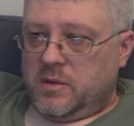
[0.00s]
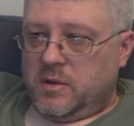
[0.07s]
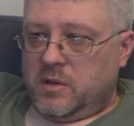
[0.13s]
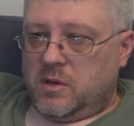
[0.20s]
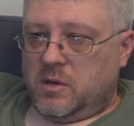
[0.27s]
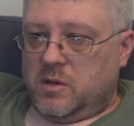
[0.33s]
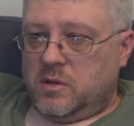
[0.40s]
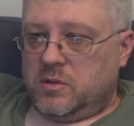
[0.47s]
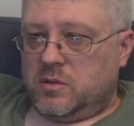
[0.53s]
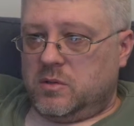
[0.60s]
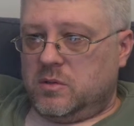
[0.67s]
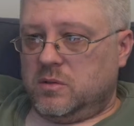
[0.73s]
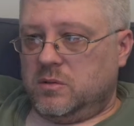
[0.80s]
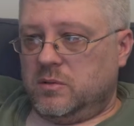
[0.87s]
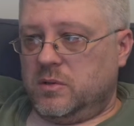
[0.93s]
an
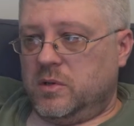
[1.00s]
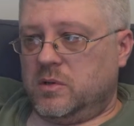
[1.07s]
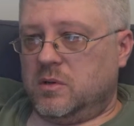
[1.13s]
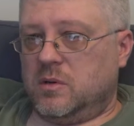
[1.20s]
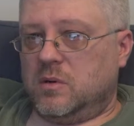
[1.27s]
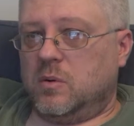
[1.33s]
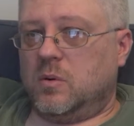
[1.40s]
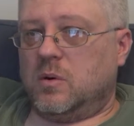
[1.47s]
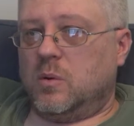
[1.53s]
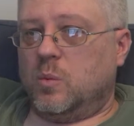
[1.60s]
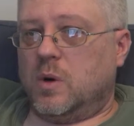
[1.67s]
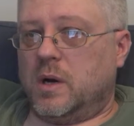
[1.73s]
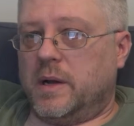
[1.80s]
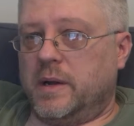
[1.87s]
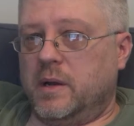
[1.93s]
inch and a quarter
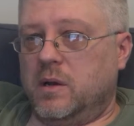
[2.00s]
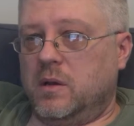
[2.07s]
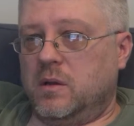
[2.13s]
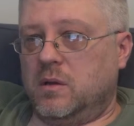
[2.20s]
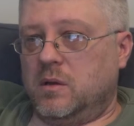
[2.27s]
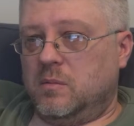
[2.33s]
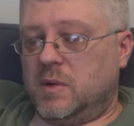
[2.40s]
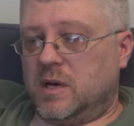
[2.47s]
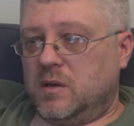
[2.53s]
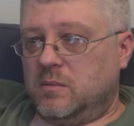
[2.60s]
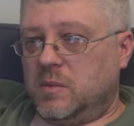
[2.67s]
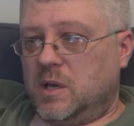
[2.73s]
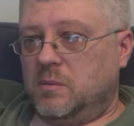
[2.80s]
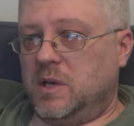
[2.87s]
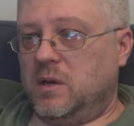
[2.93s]
wide and about
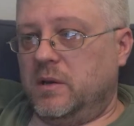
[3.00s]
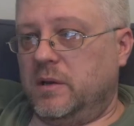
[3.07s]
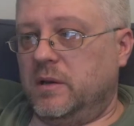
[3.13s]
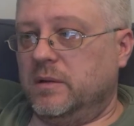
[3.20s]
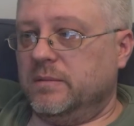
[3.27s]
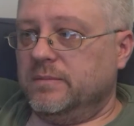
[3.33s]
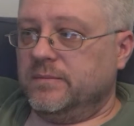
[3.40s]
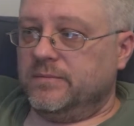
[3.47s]
maybe